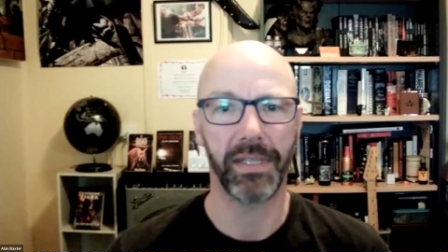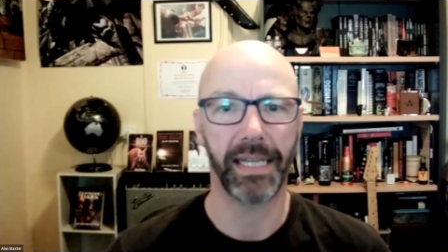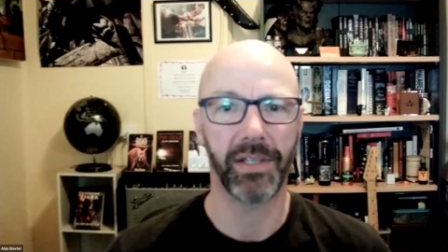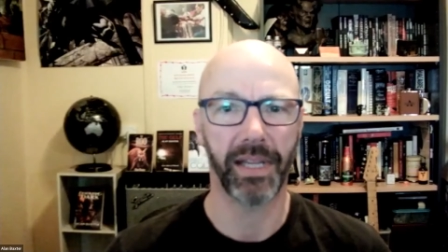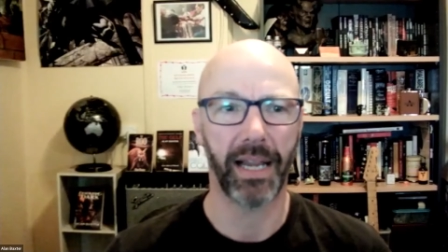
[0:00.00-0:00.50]

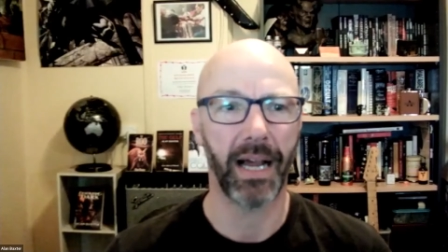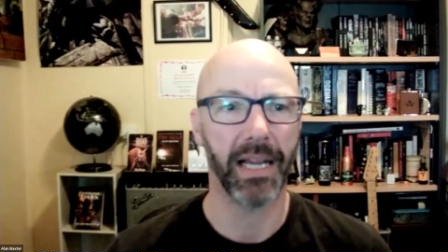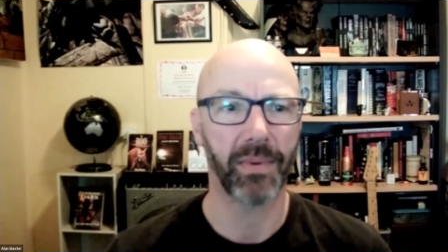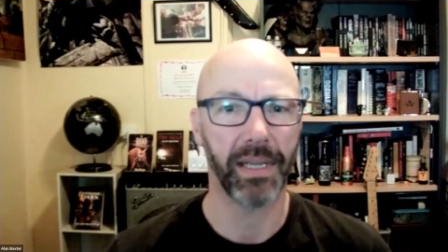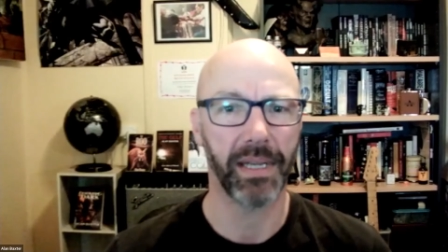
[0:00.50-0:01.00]
each, and the
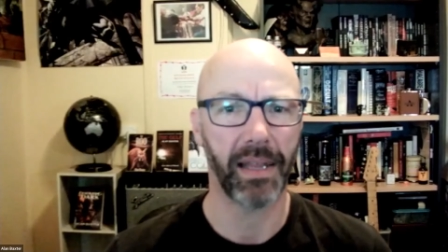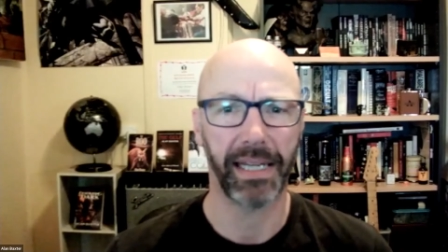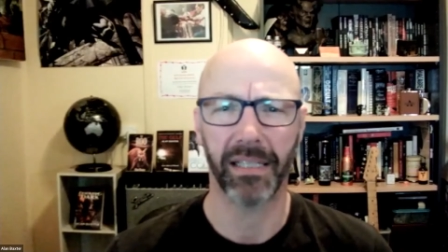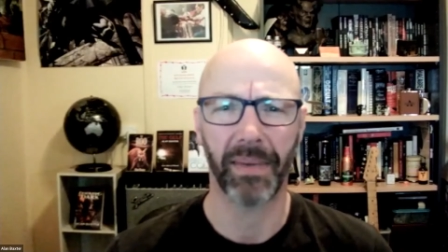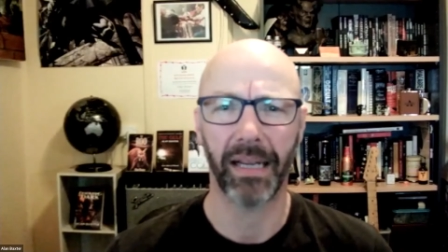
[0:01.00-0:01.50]
last one I think
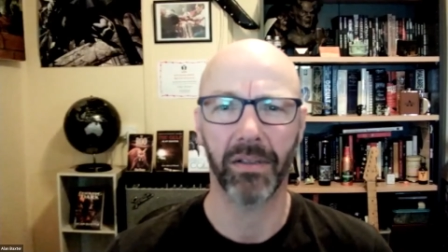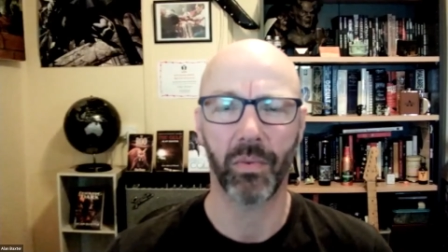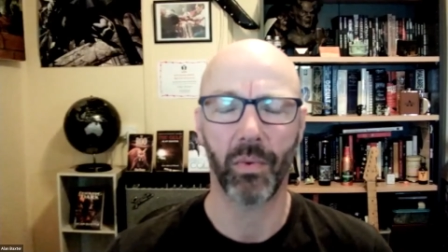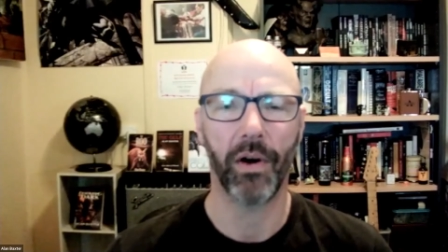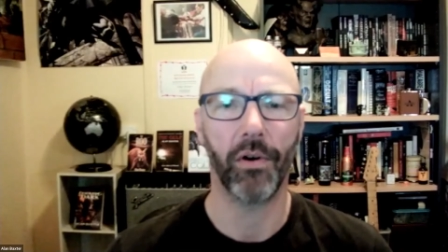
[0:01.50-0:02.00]
is about
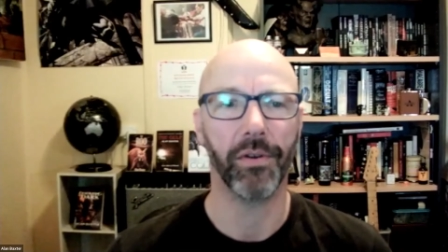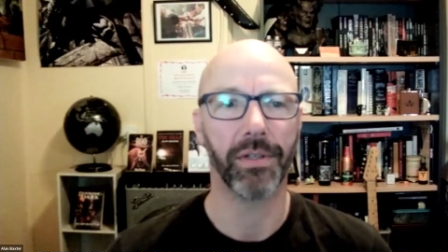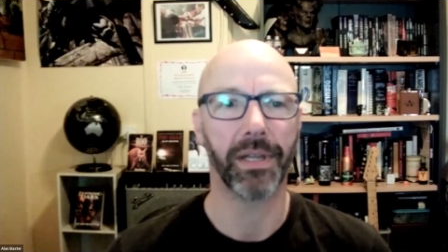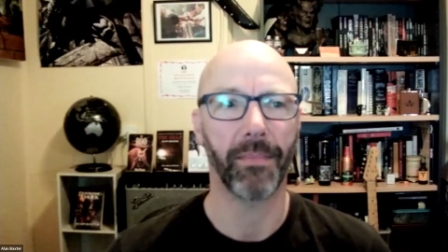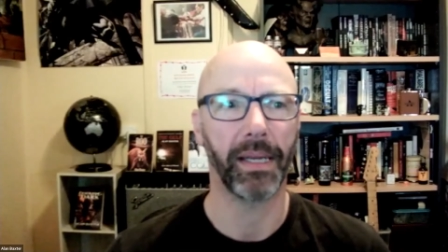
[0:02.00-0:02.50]
12 or
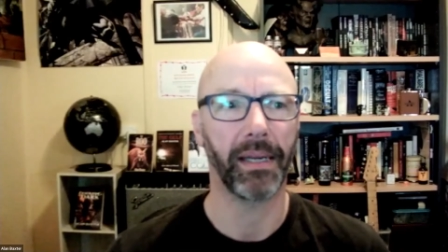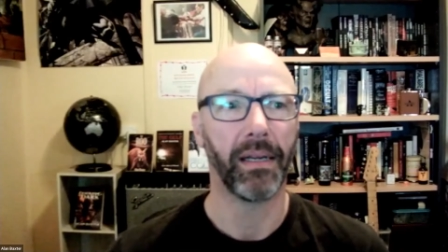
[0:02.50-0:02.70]
something.